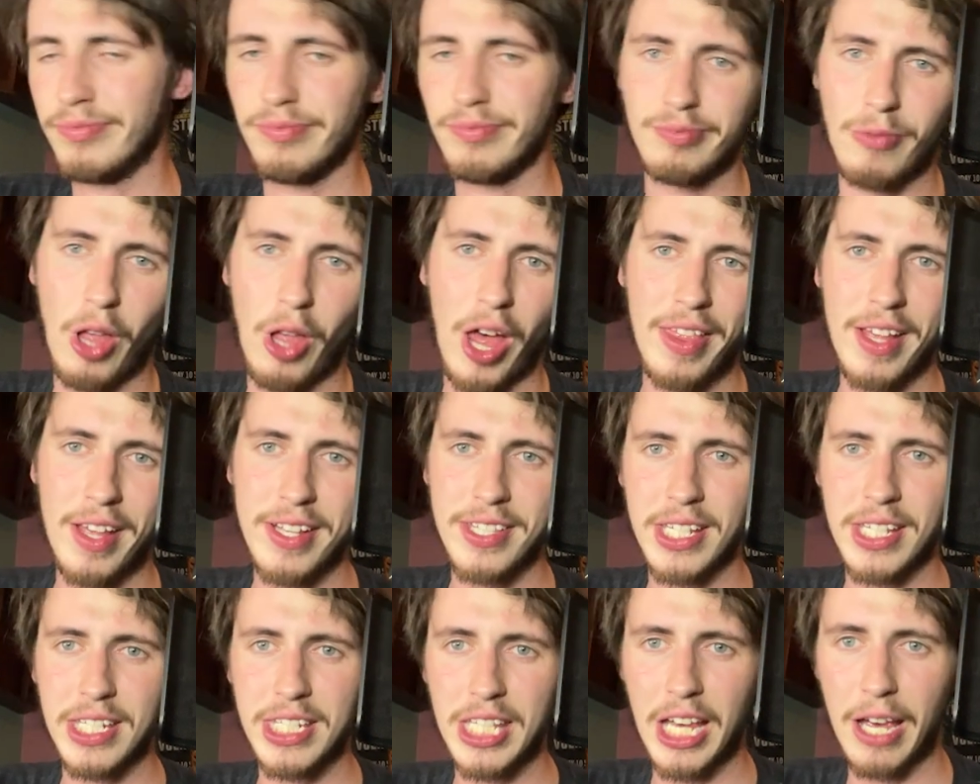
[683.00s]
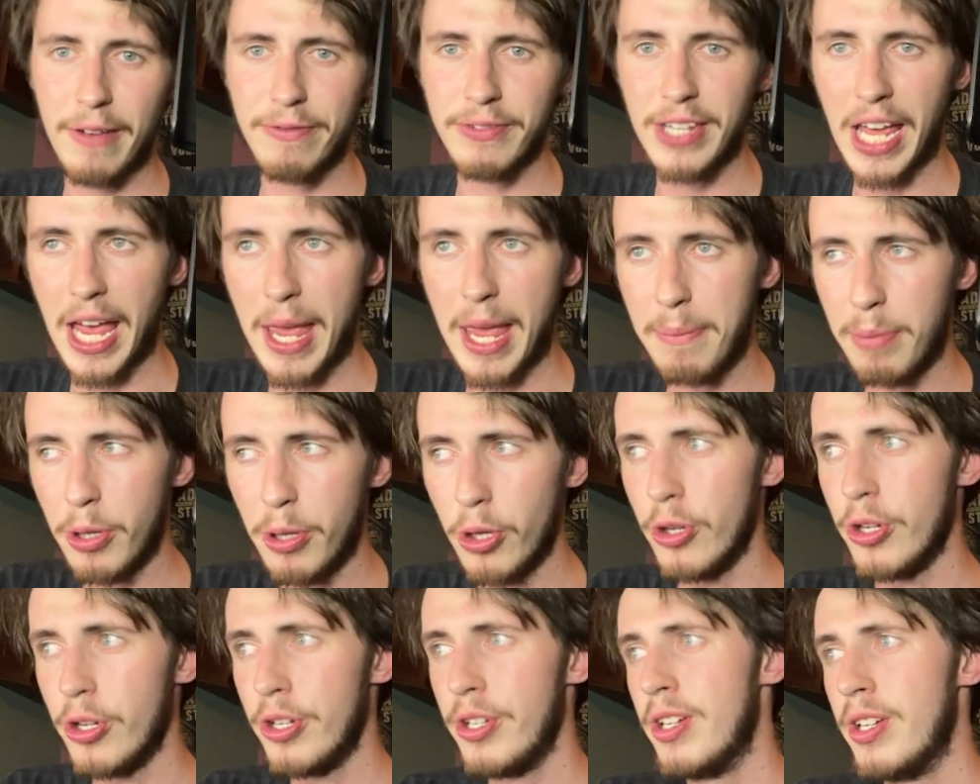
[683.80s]
Like, that's a tough
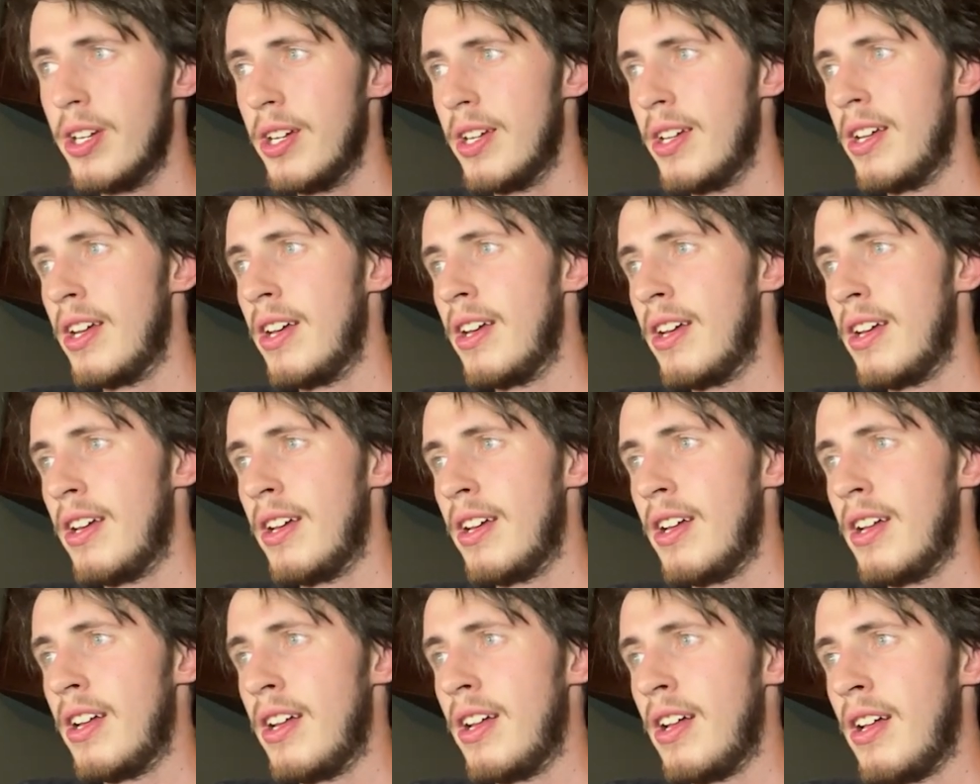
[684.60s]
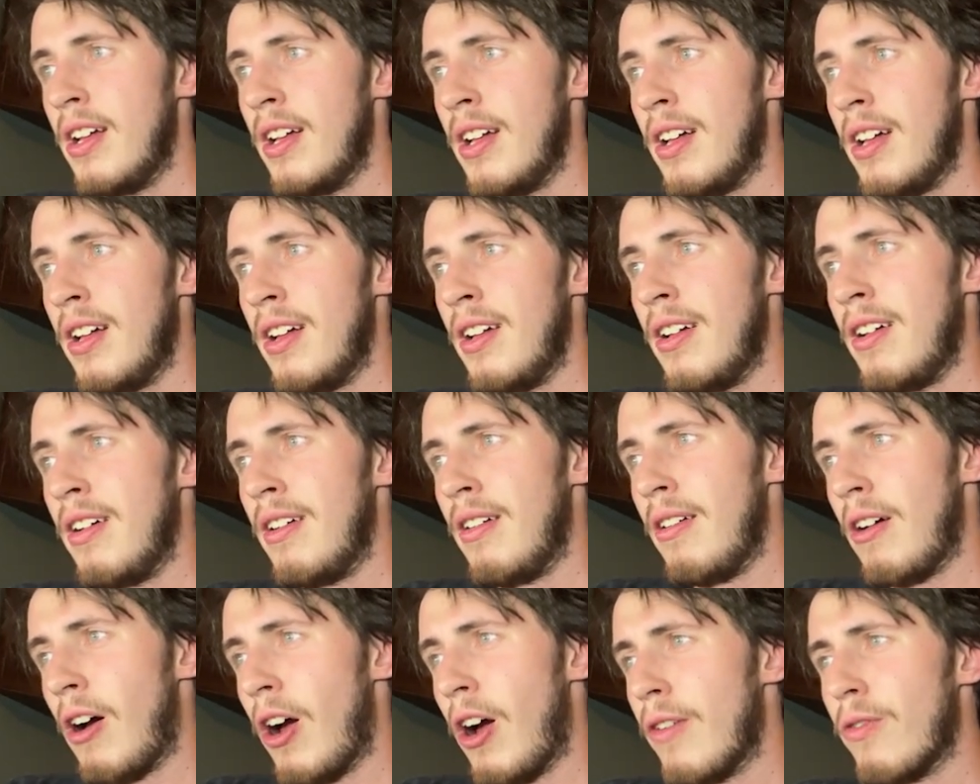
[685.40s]
debut.
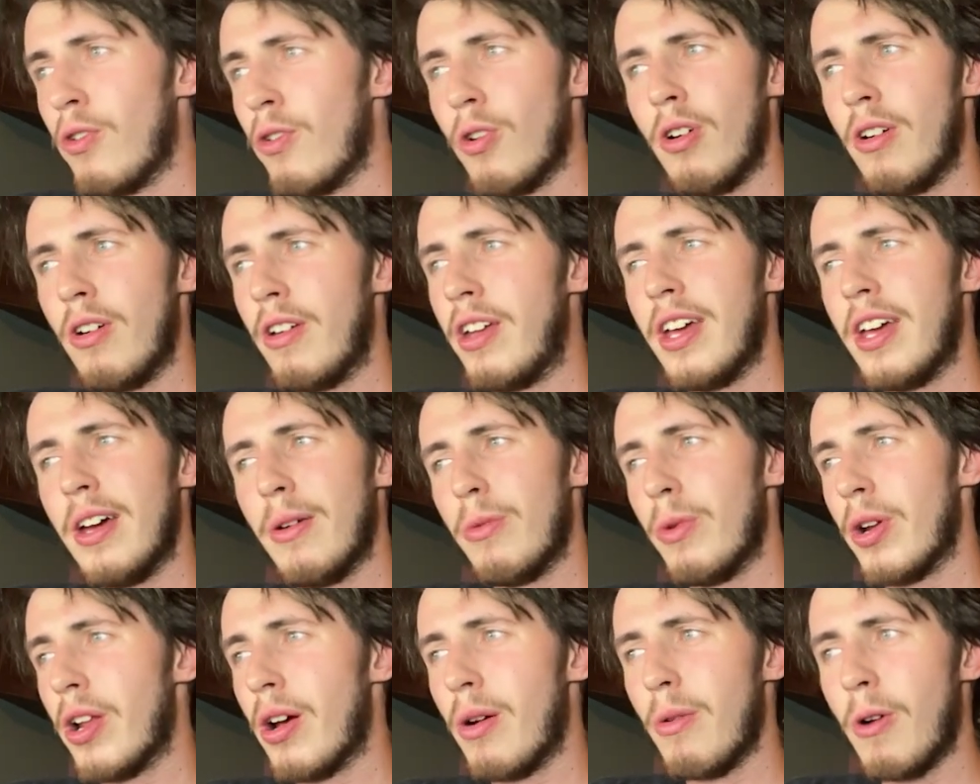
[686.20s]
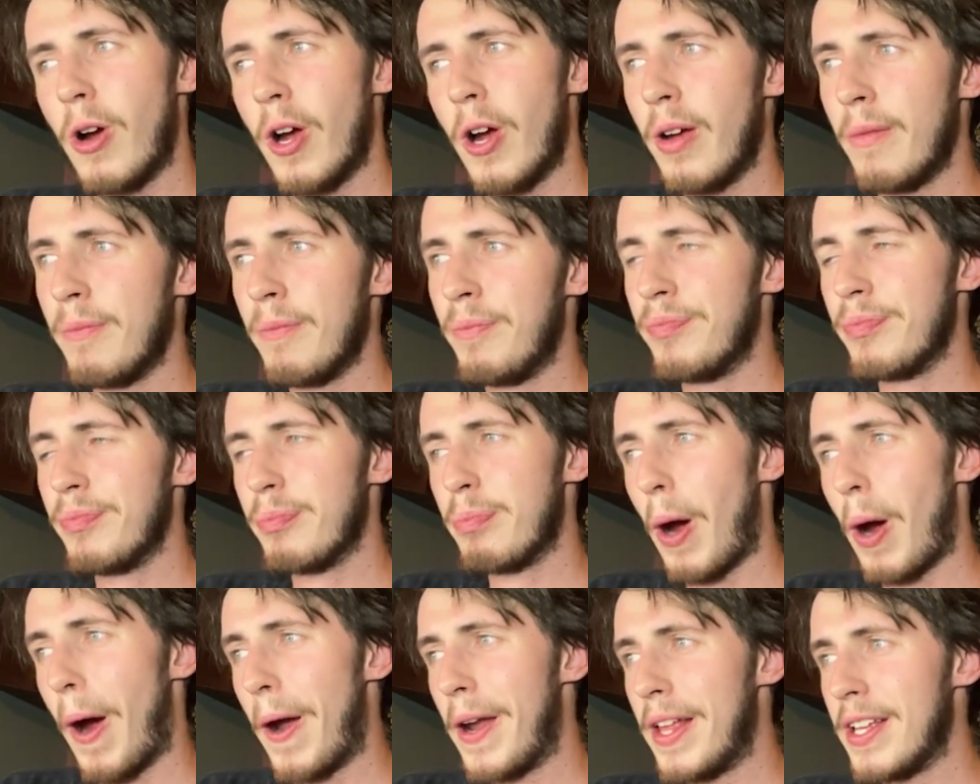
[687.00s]
Overall, yeah, what I wrote,
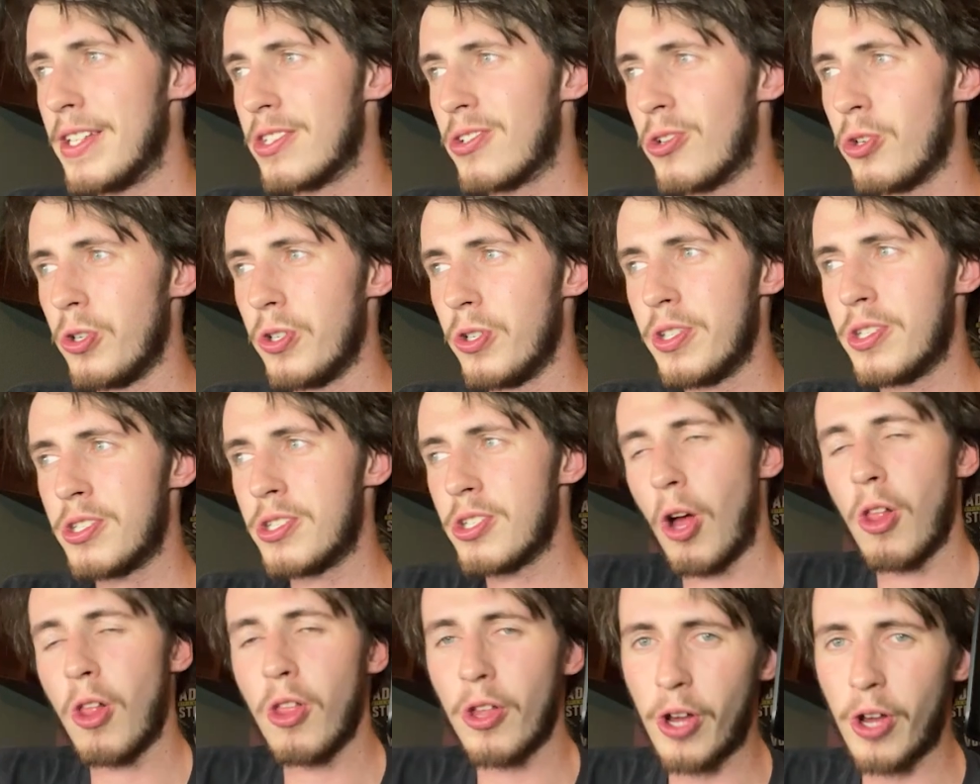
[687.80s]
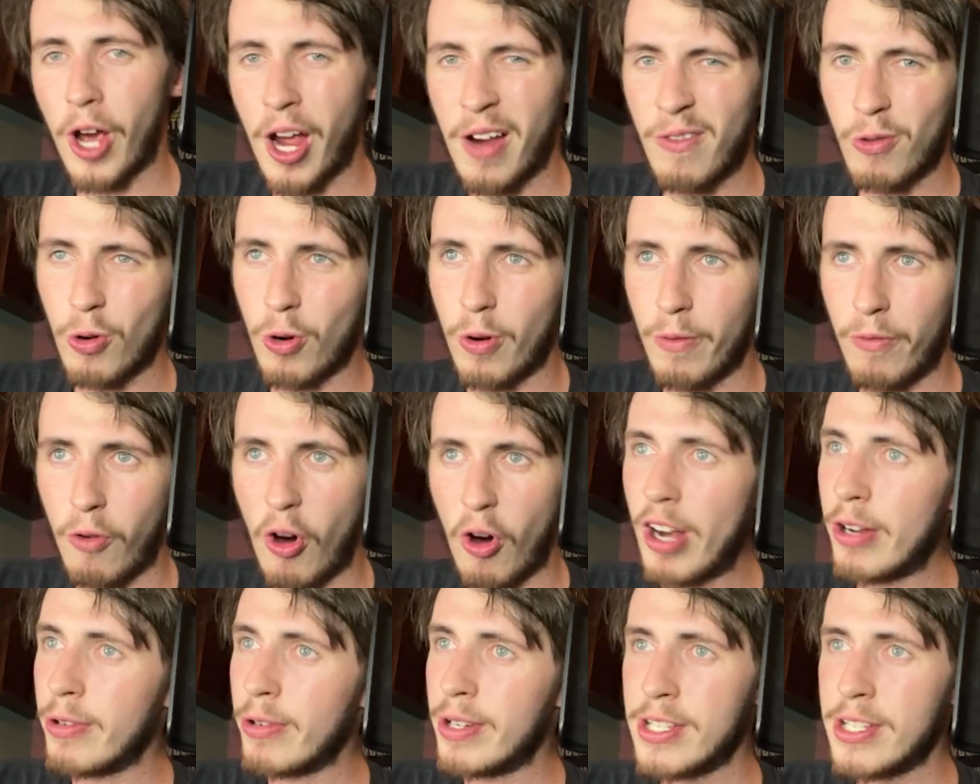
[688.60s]
opponent is good, solid overall fighter.